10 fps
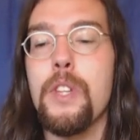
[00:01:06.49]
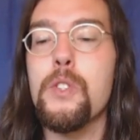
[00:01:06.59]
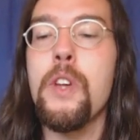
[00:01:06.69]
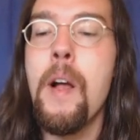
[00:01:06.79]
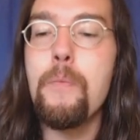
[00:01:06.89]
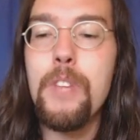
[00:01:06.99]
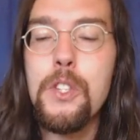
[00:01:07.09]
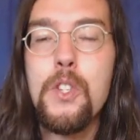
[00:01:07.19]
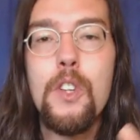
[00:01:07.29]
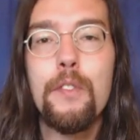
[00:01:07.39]
This
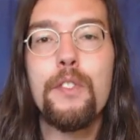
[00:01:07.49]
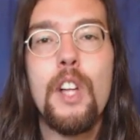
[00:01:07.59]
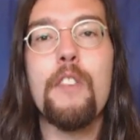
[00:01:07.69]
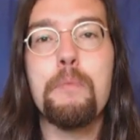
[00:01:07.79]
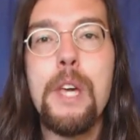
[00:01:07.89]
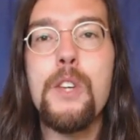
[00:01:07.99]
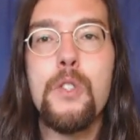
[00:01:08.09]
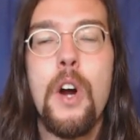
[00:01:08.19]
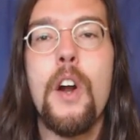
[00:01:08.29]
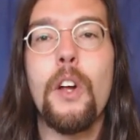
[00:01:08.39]
this is a fluff
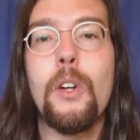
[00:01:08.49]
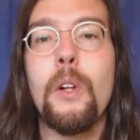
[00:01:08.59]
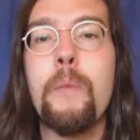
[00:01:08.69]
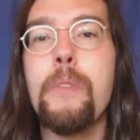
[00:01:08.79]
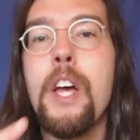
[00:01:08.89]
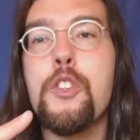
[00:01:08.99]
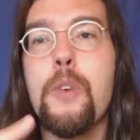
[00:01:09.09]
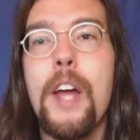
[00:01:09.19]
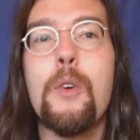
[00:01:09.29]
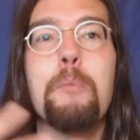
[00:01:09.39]
piece article
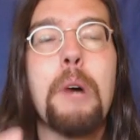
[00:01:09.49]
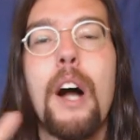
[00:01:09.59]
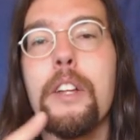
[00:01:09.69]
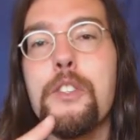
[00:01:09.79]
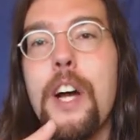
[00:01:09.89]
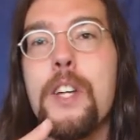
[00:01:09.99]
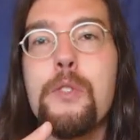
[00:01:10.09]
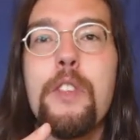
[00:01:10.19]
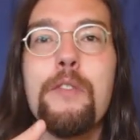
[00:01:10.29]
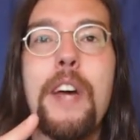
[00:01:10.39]
trying to
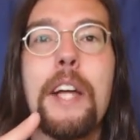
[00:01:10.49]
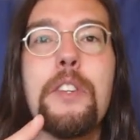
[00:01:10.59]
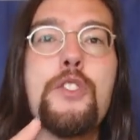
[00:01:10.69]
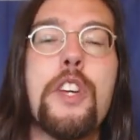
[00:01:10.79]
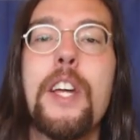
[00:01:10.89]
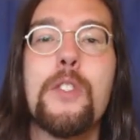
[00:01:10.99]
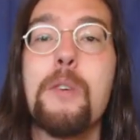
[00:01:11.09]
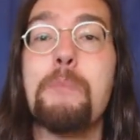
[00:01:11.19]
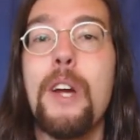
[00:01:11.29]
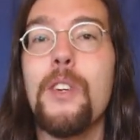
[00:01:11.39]
apologize for the fact that she gets
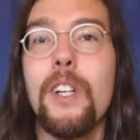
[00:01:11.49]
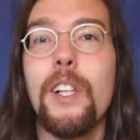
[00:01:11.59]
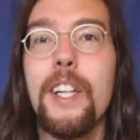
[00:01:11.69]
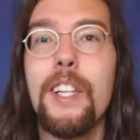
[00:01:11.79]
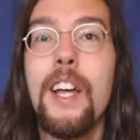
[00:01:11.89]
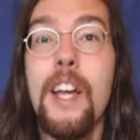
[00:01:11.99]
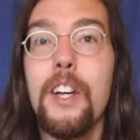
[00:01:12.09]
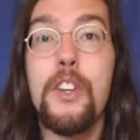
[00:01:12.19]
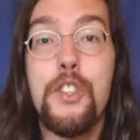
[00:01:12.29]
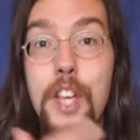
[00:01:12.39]
compared to Clinton
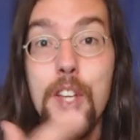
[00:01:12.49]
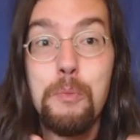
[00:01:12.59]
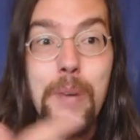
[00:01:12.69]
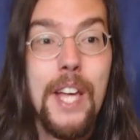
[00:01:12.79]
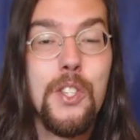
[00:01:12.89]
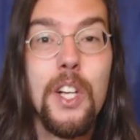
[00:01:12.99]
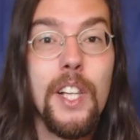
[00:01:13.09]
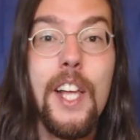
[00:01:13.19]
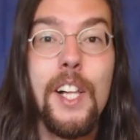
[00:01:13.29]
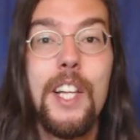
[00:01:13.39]
because she is
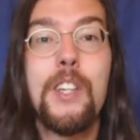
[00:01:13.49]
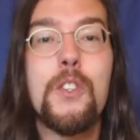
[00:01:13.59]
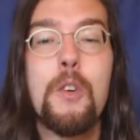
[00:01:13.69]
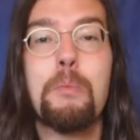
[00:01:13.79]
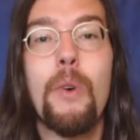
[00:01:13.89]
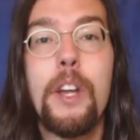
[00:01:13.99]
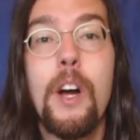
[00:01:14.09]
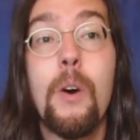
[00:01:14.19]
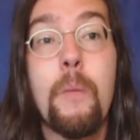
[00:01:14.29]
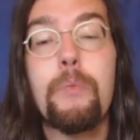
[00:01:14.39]
basically Clinton
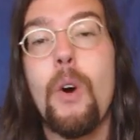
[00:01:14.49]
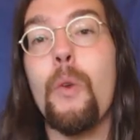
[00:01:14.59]
2.0,